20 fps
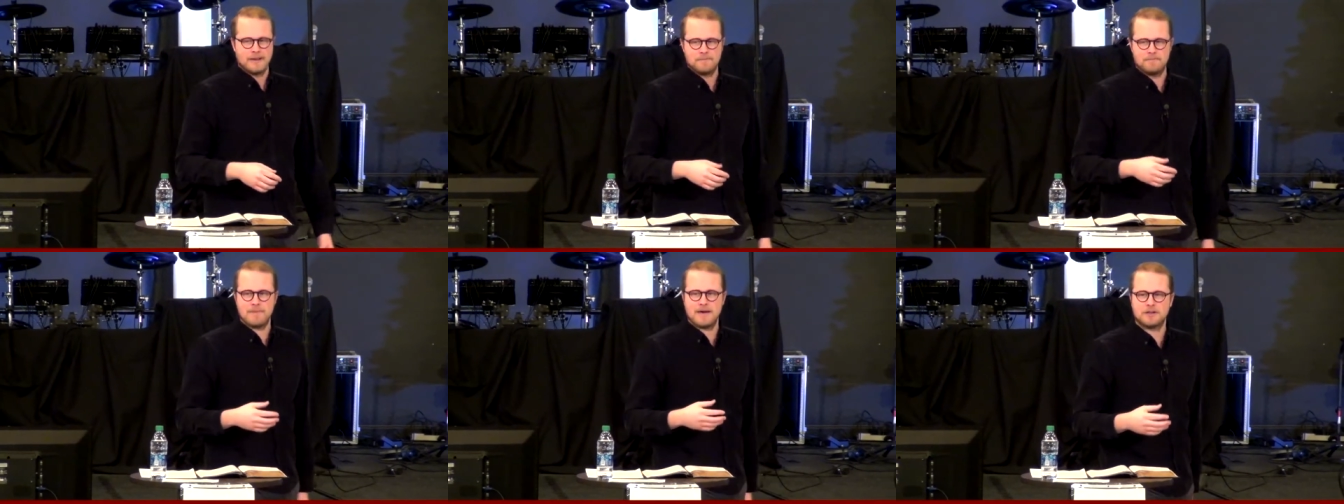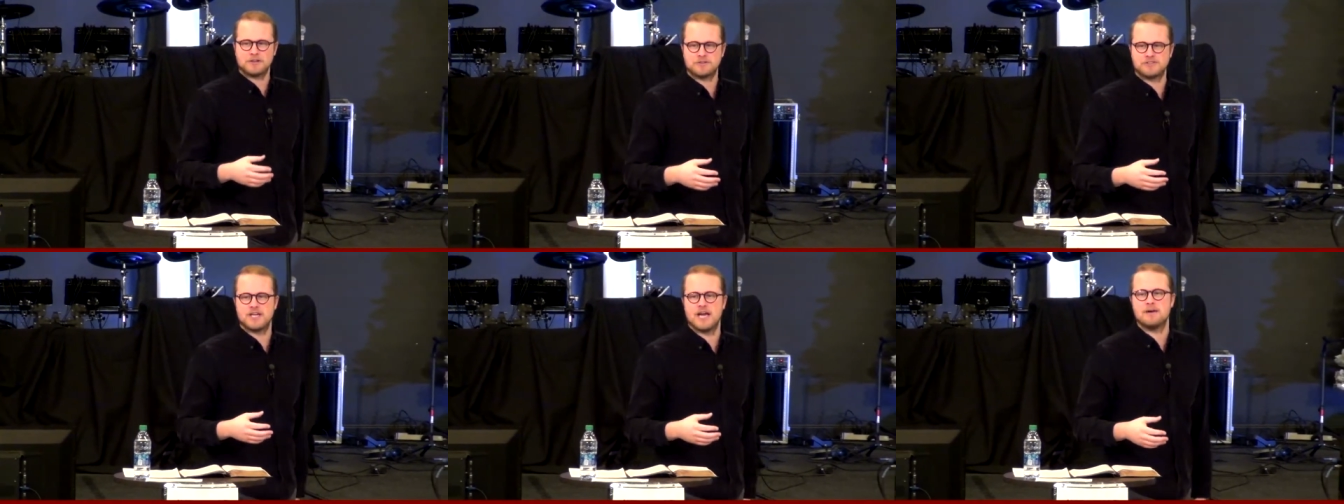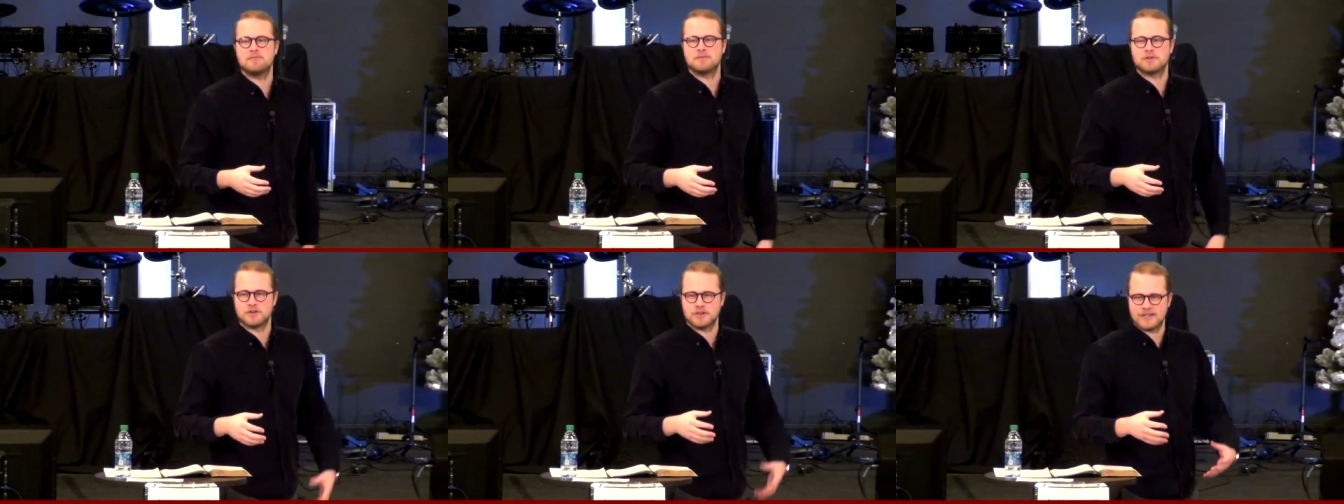metal
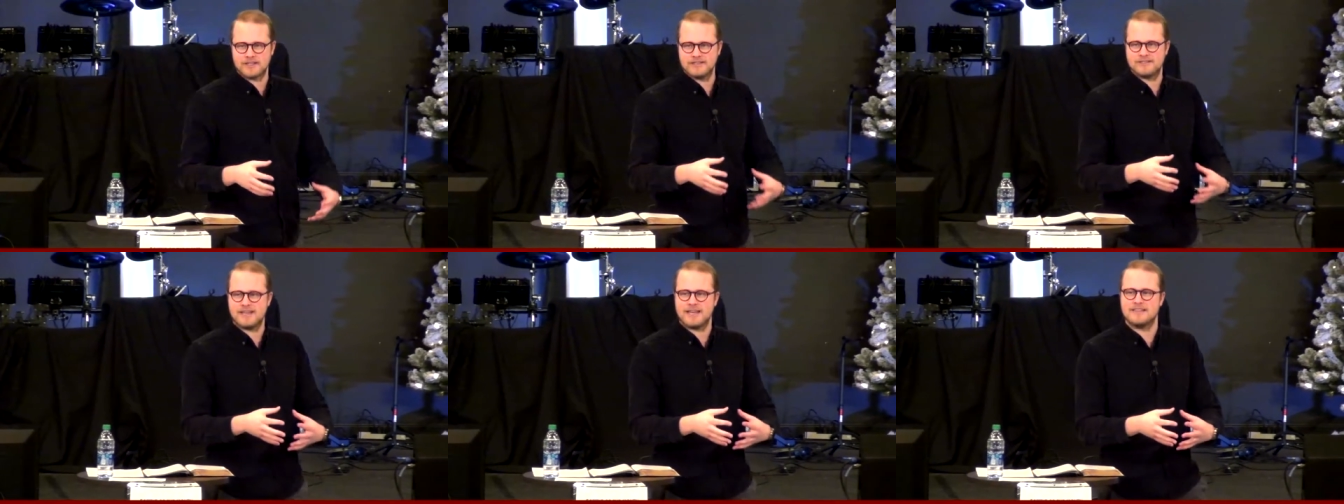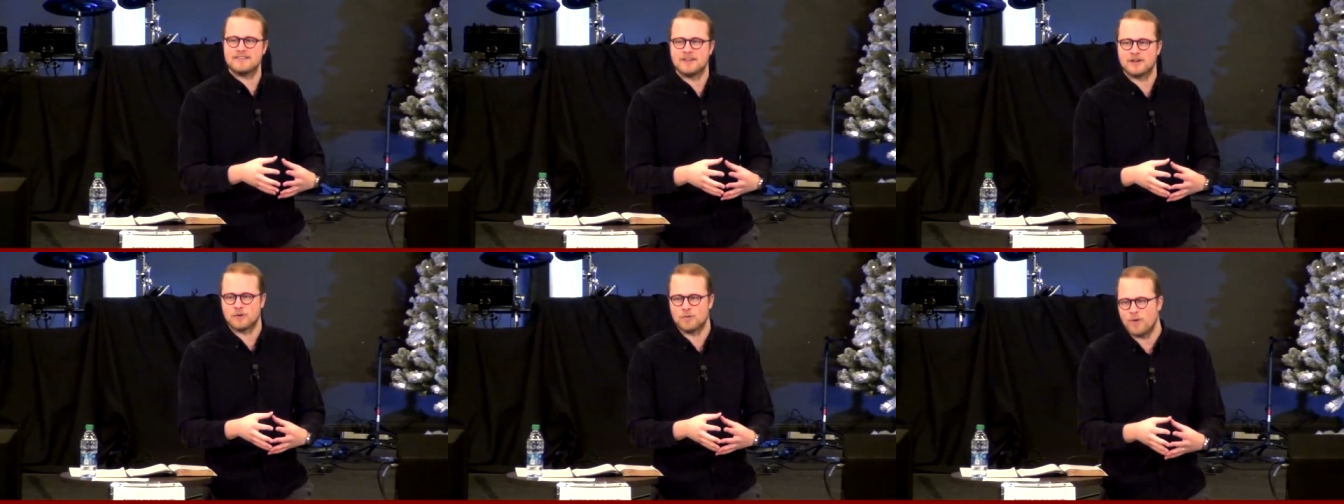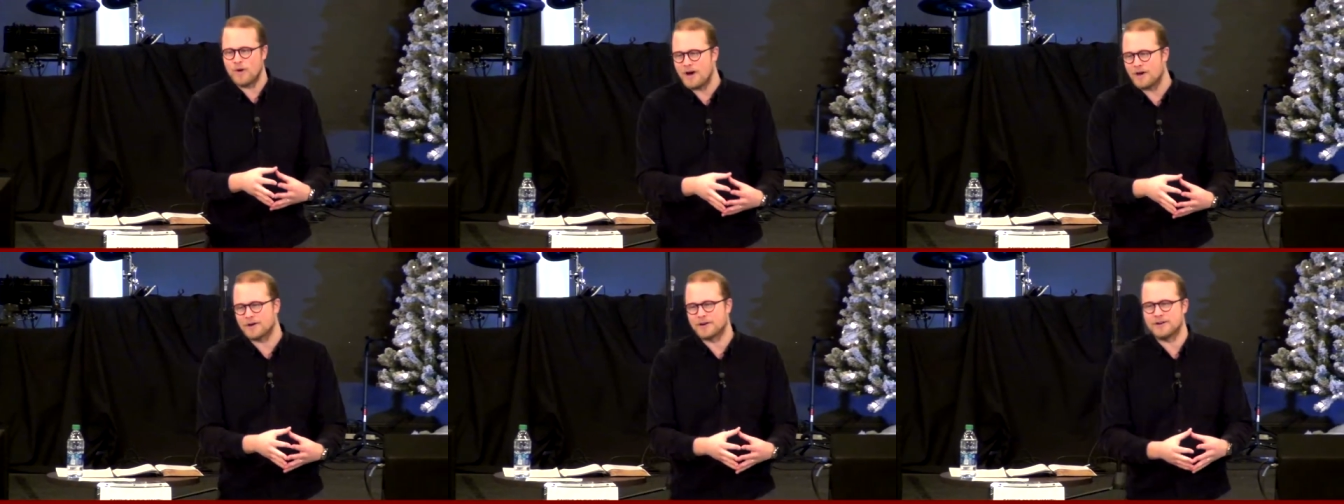tumbler to contain their
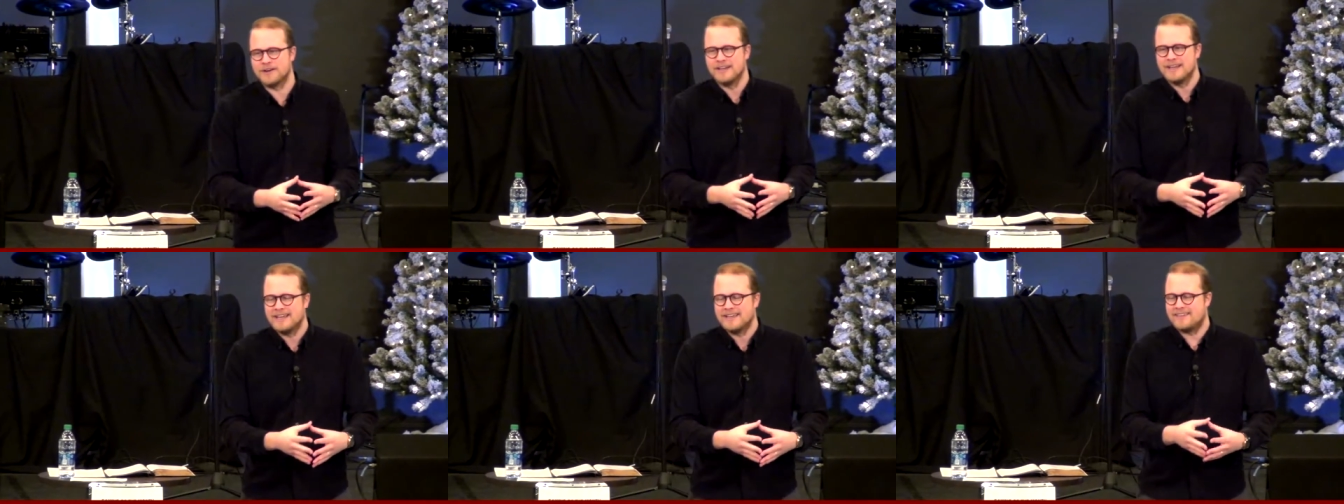water,